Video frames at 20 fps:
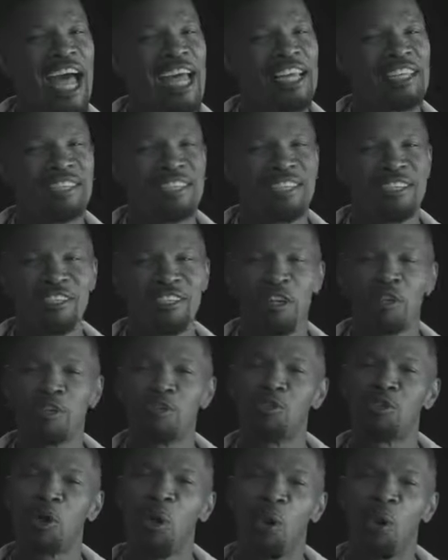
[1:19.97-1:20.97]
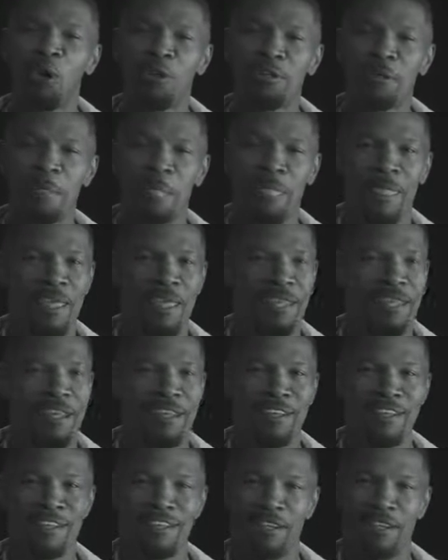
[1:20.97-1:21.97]
Tyson, Jordan,
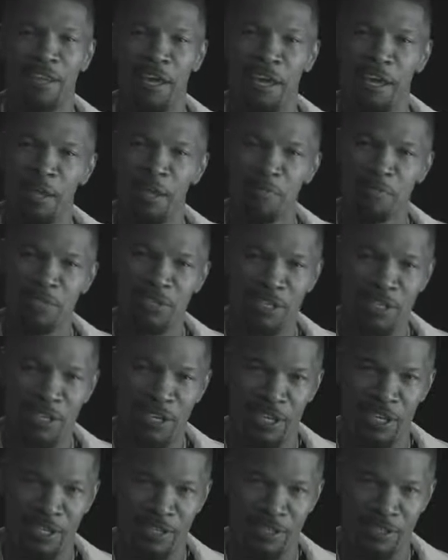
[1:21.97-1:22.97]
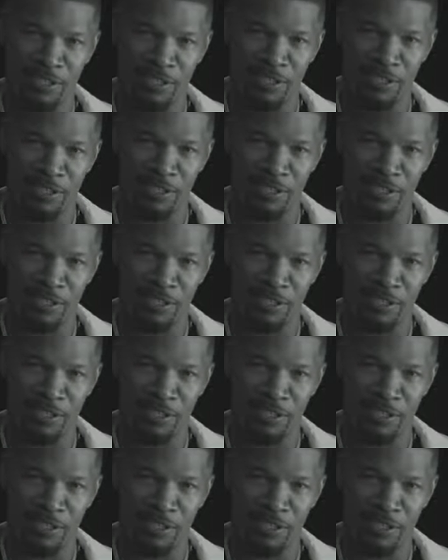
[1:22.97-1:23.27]
game six.